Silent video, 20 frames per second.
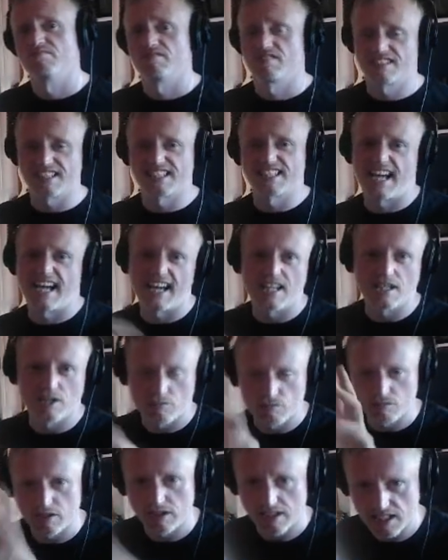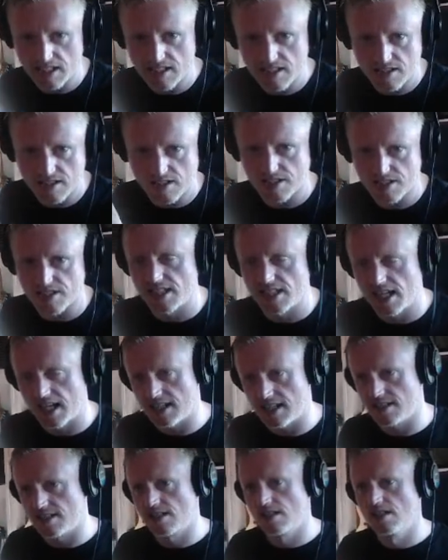decay and release and
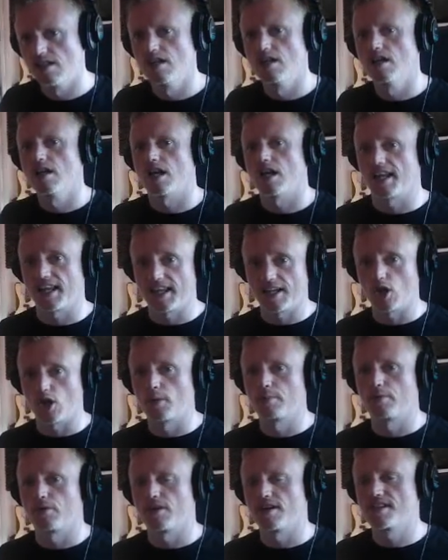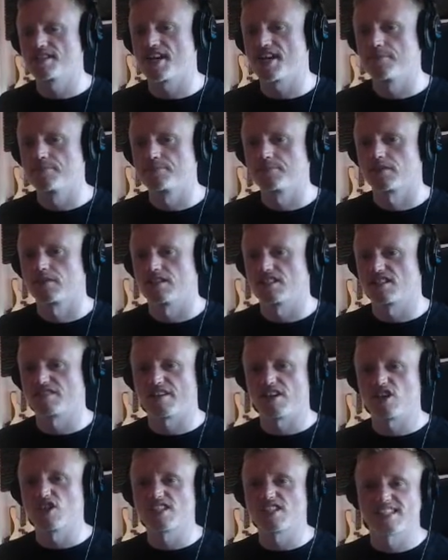sustains in operator. It's a
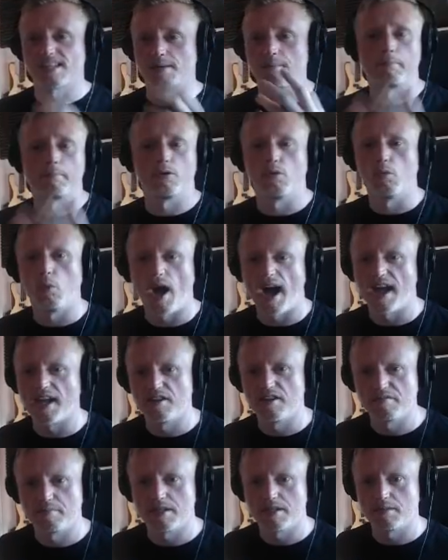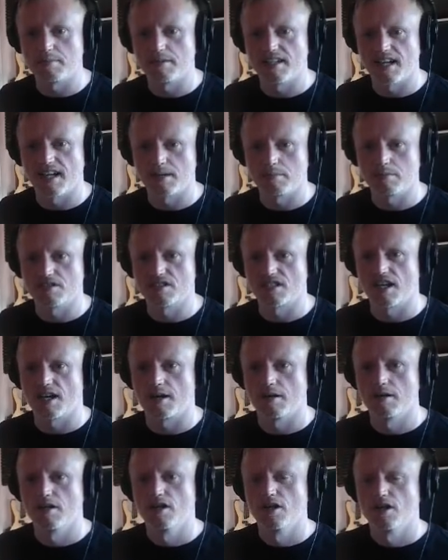very simple way of me being able
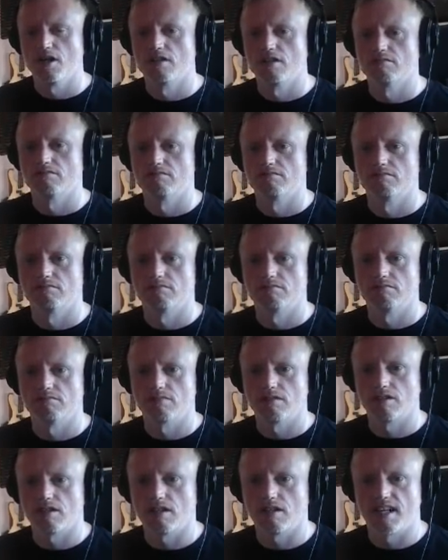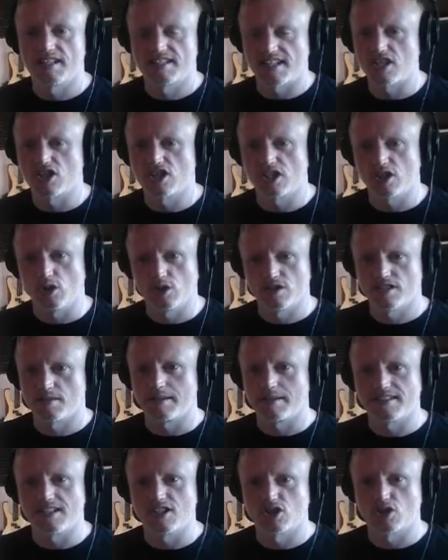to essentially
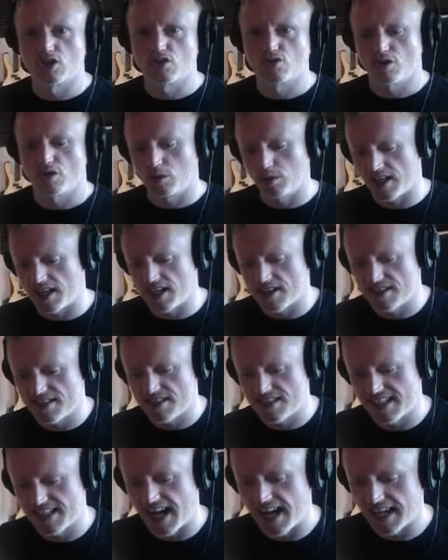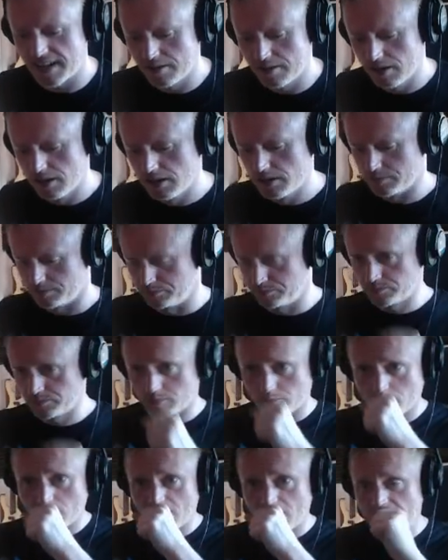automate this control here, the decay.
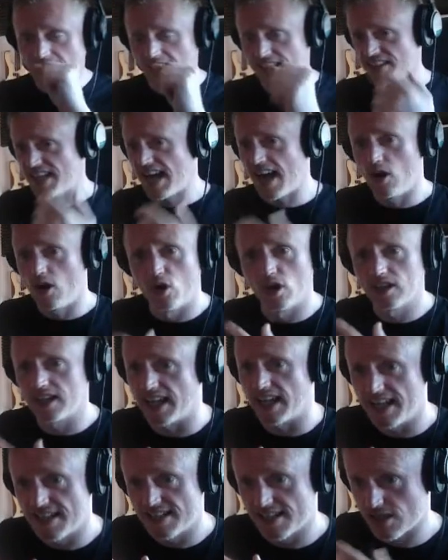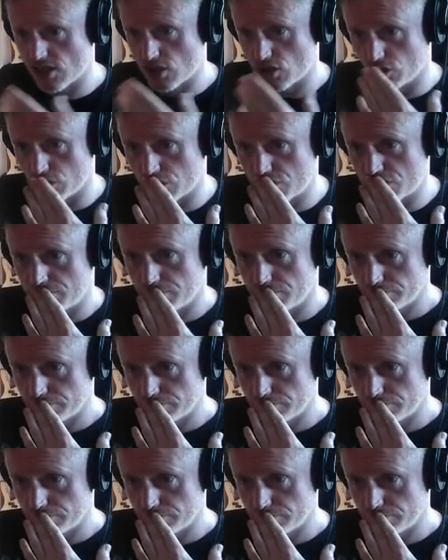And yeah, all it is just